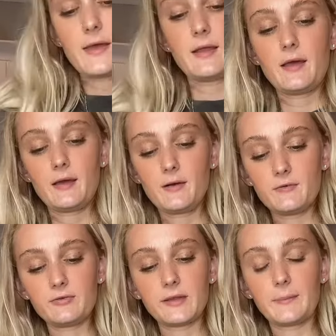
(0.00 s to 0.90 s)
and
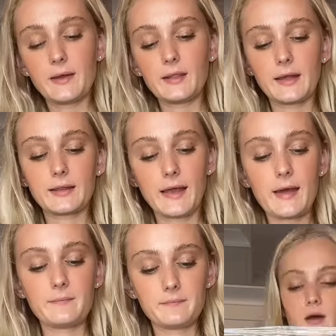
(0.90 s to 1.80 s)
flip it like
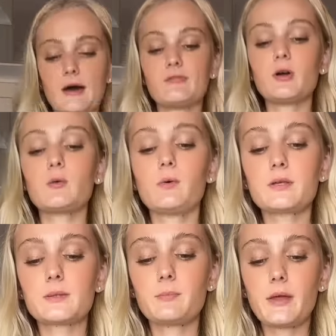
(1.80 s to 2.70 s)
that. Cover it
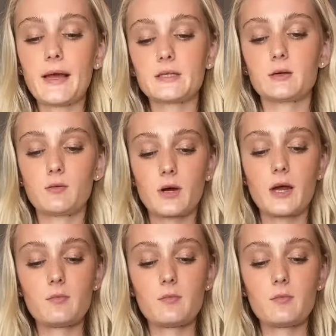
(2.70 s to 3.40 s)
with some plastic wrap.